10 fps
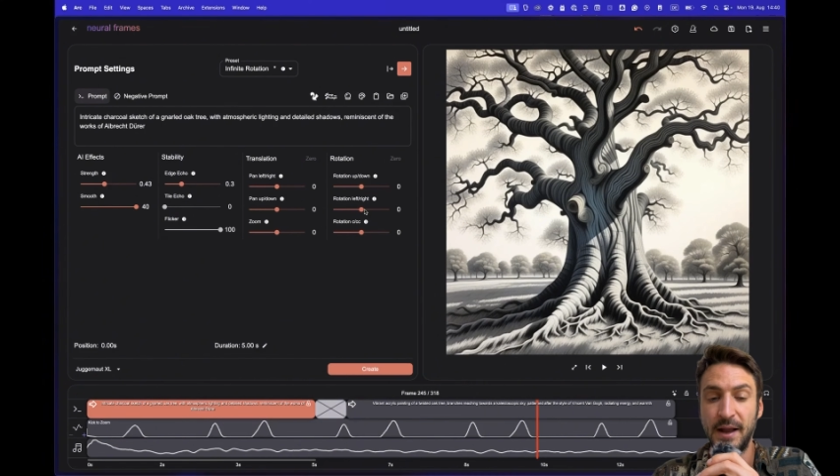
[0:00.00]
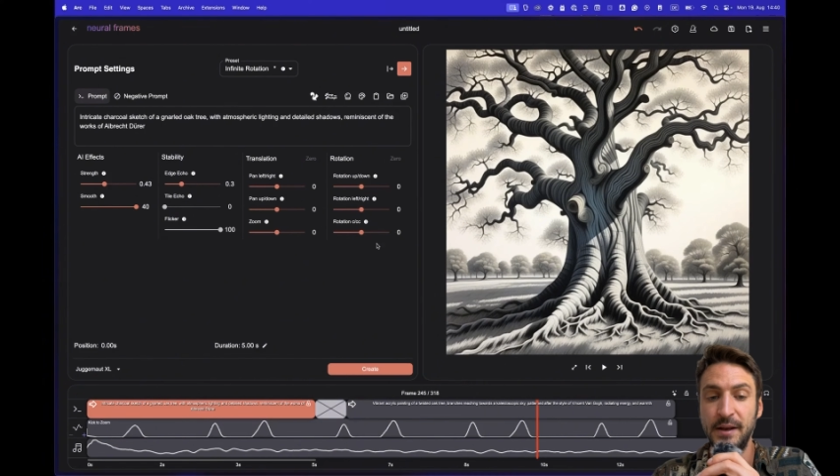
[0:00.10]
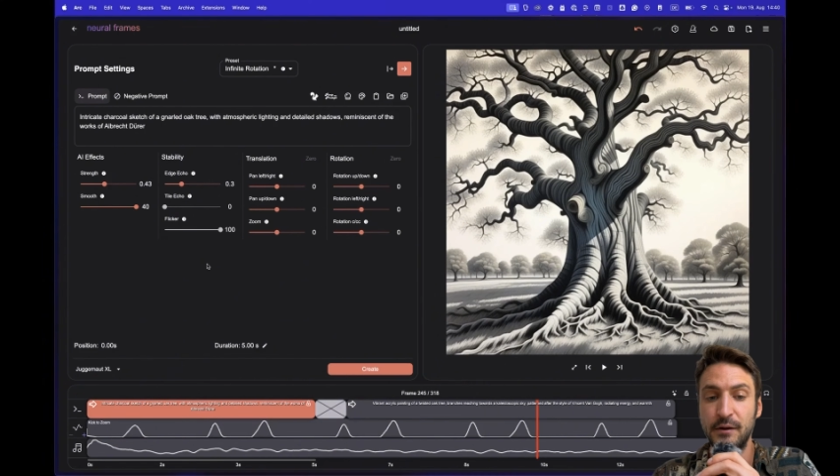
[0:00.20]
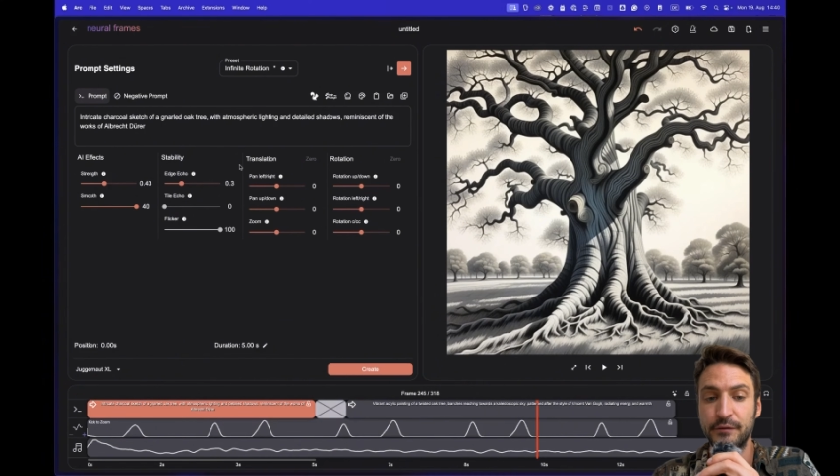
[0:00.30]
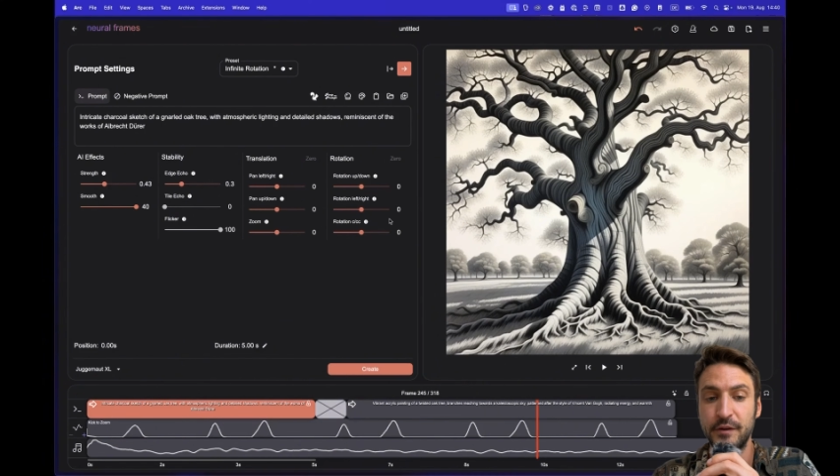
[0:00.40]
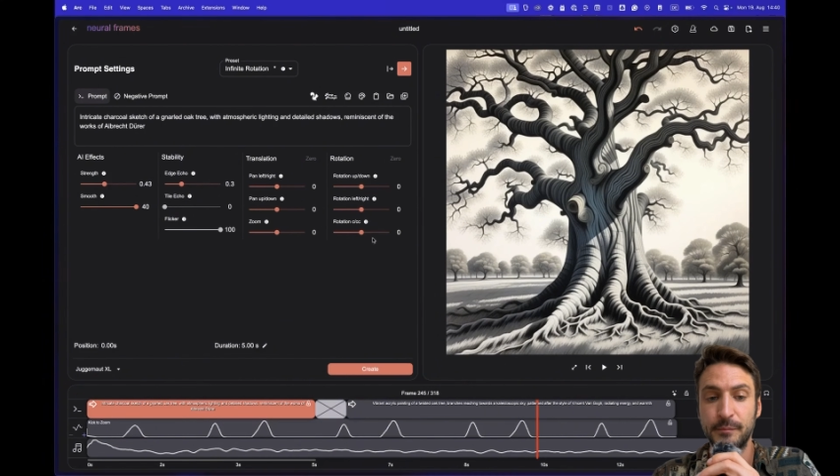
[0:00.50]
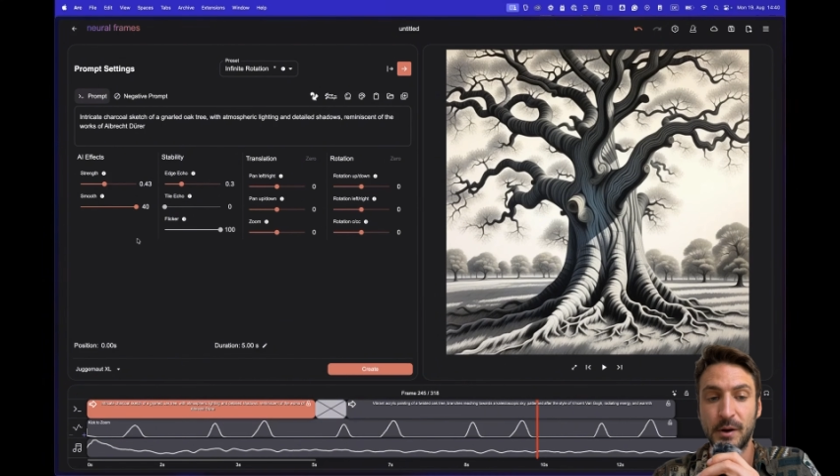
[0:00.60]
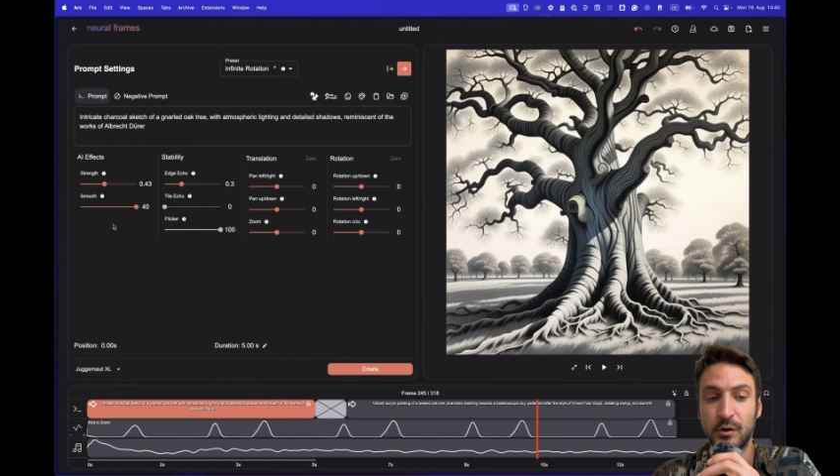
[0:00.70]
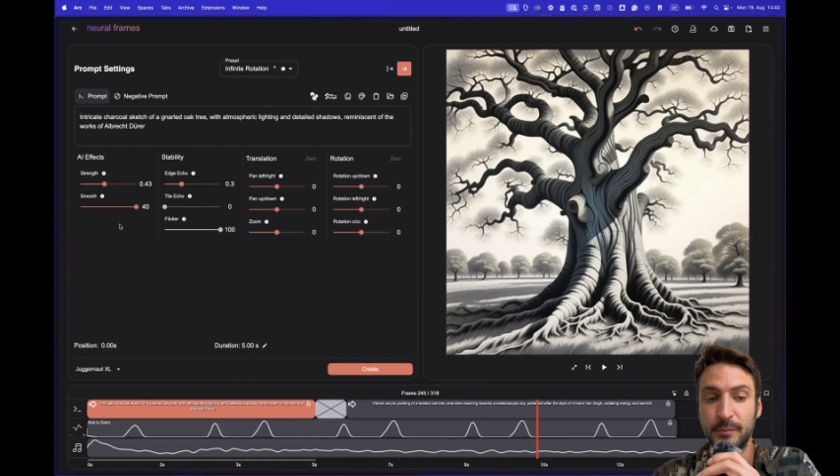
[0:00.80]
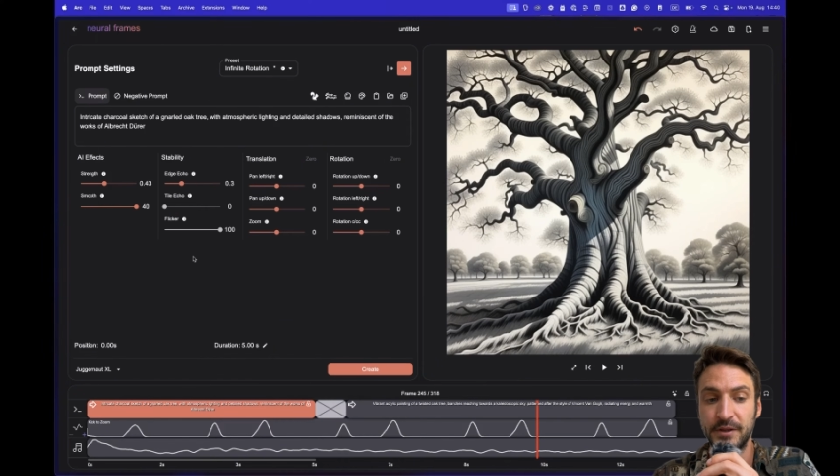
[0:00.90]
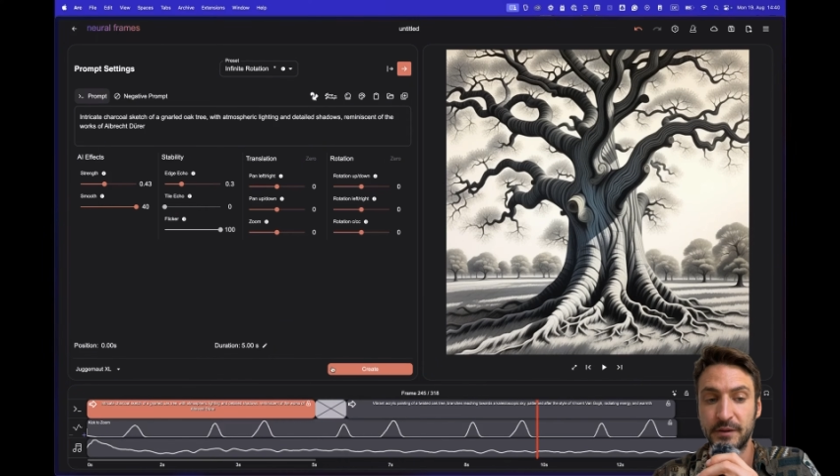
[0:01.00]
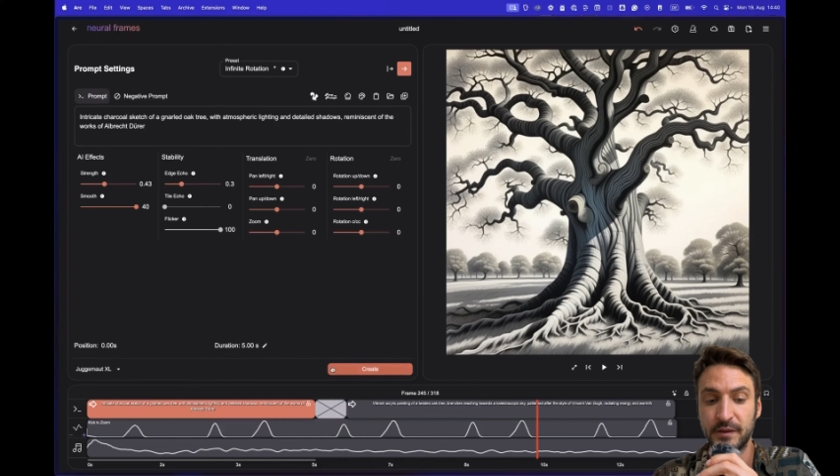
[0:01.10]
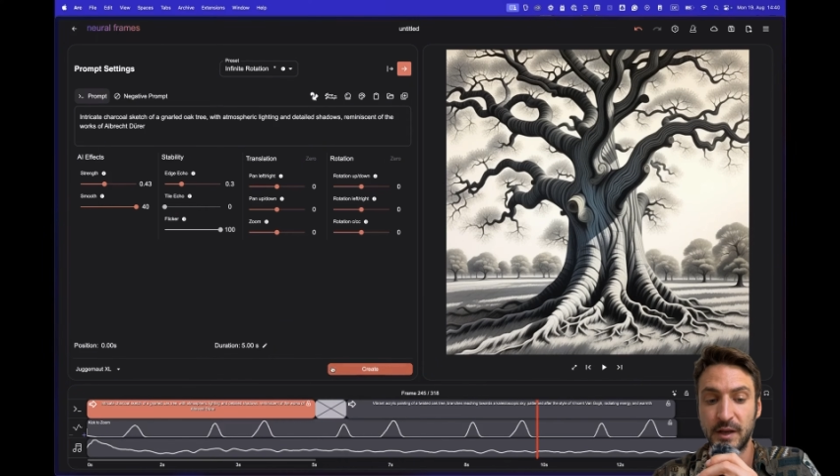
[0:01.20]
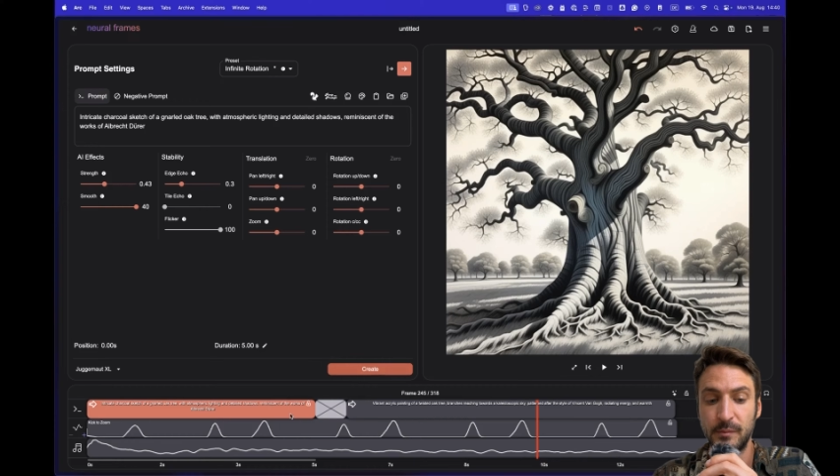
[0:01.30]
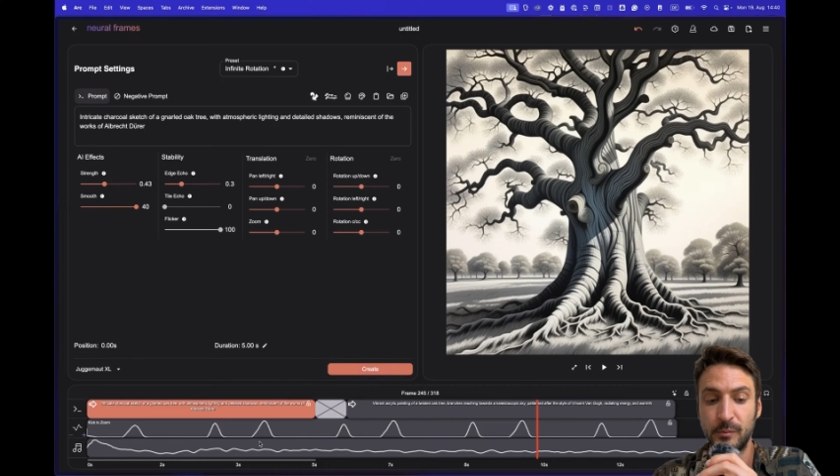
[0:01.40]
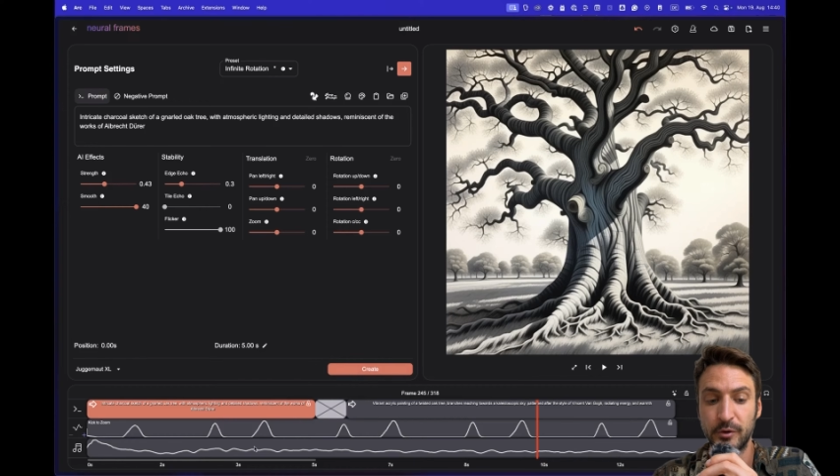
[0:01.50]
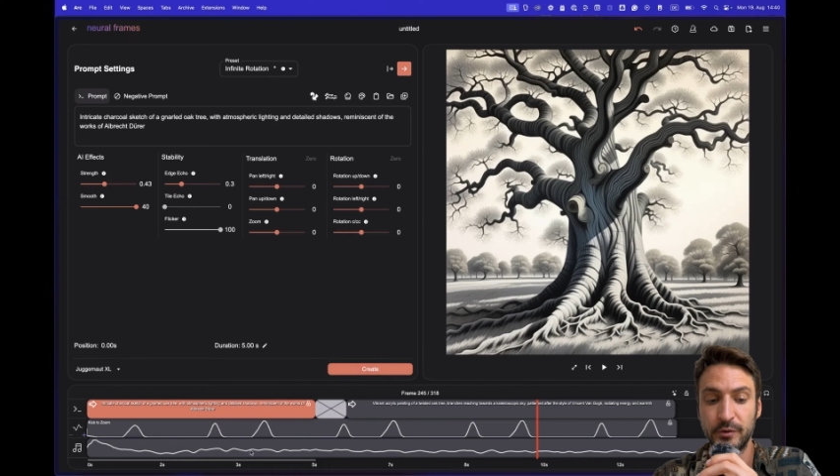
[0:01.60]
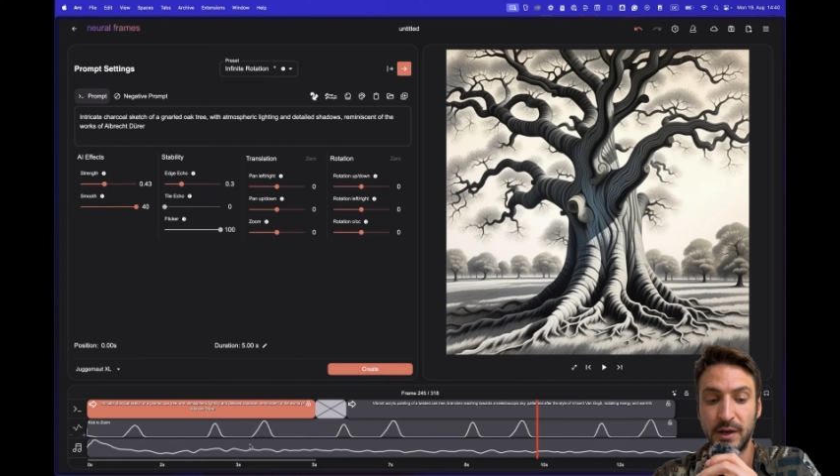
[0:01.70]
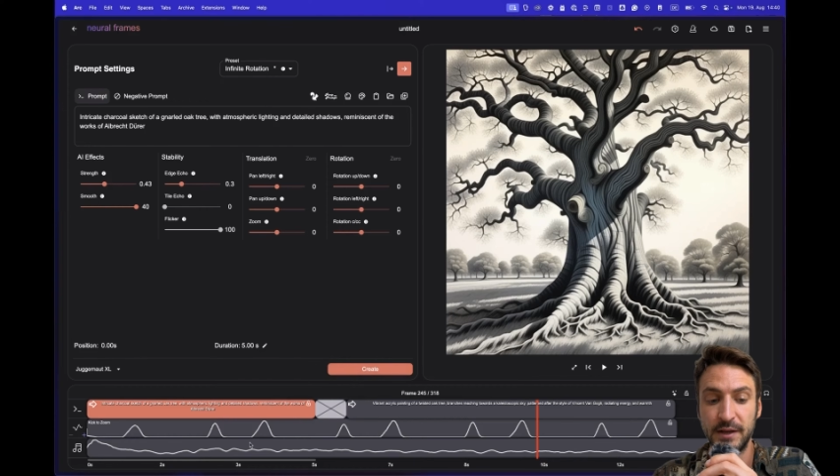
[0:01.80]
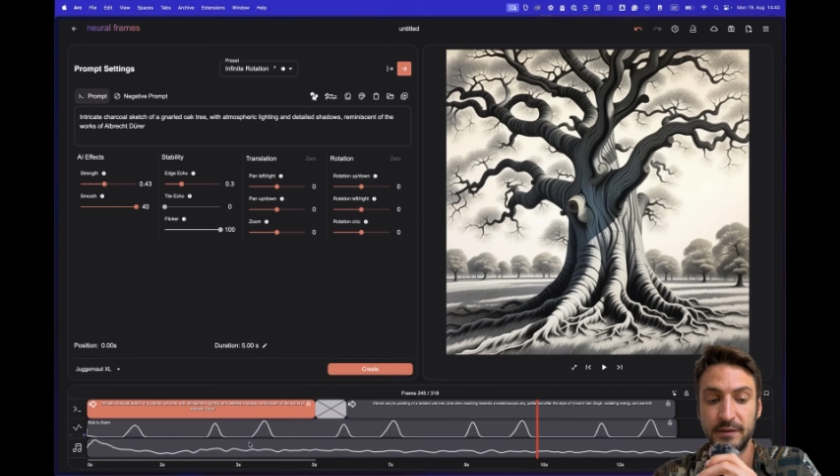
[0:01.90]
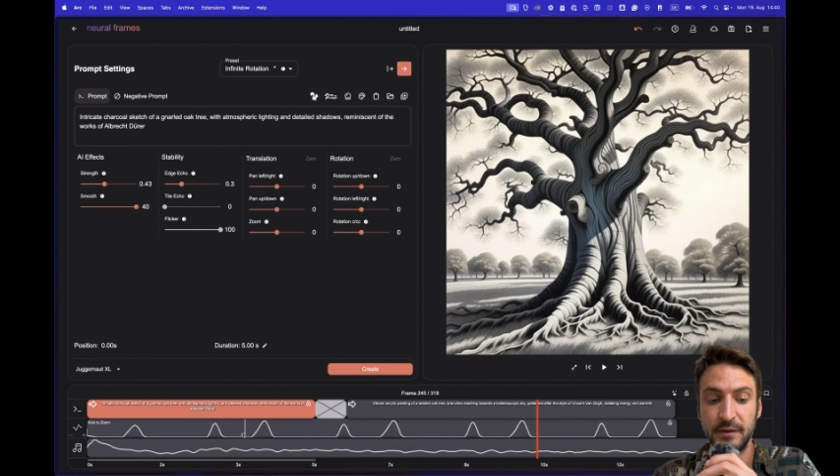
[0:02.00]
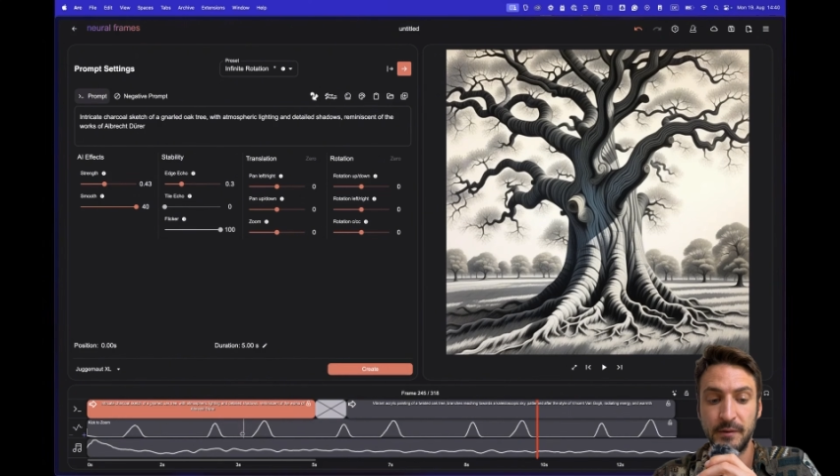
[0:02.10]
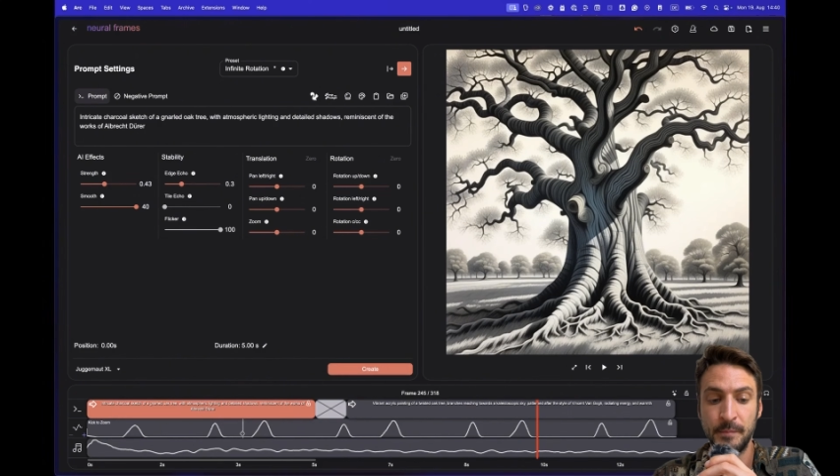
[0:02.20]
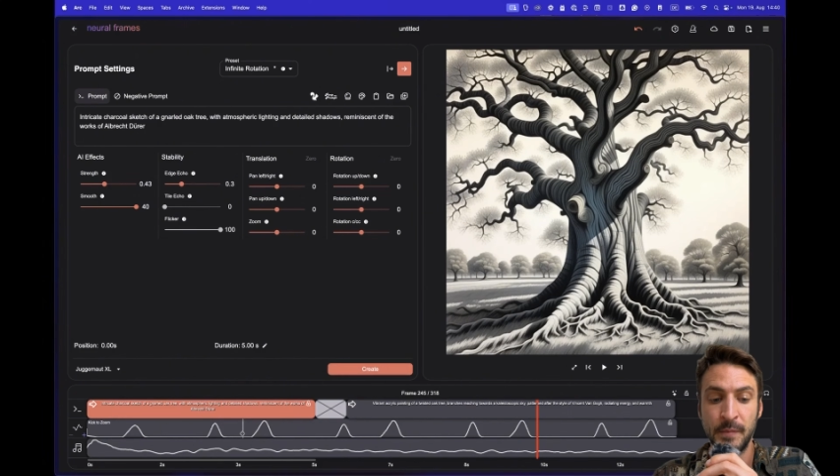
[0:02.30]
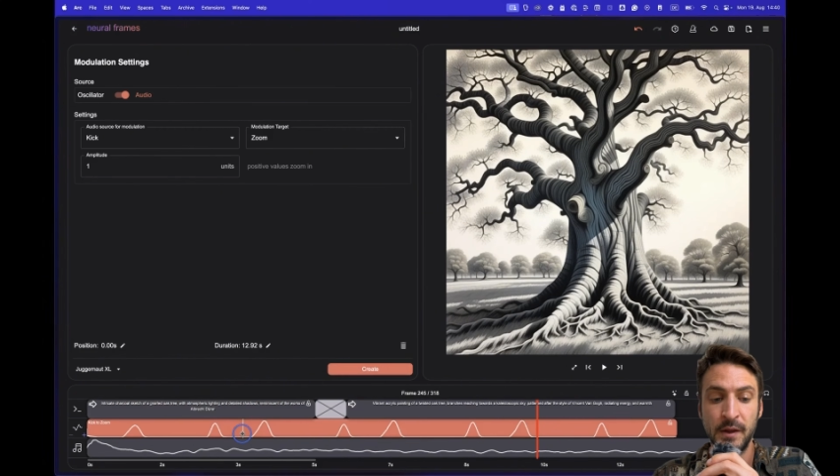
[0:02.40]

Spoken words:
Any of these parameters can be modulated.